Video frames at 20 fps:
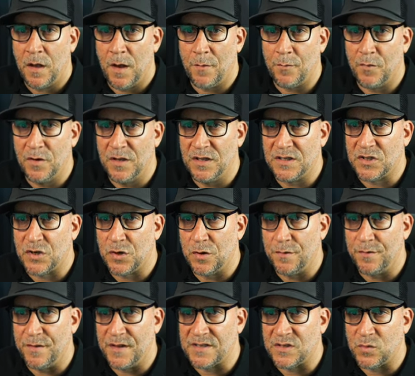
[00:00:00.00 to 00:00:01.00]
I'm going to
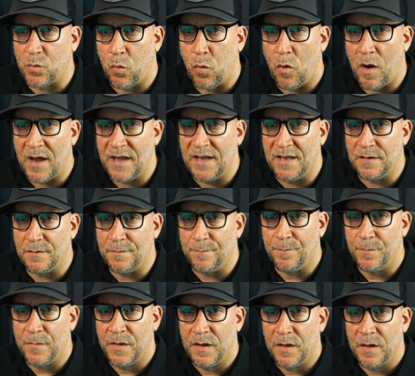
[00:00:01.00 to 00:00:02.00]
turn this white,
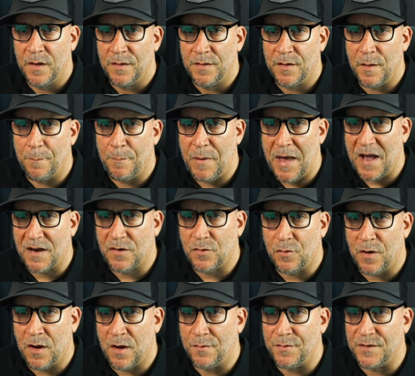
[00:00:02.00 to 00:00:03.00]
the
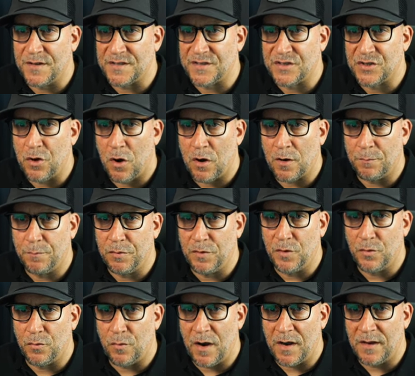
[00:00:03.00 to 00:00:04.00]
background this dark
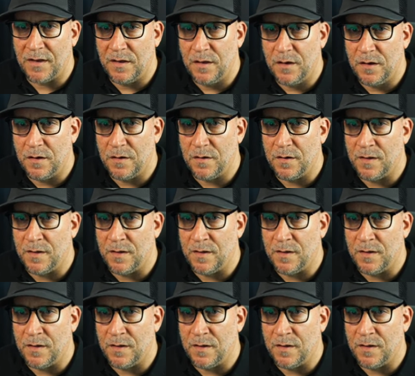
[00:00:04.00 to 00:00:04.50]
blue right here,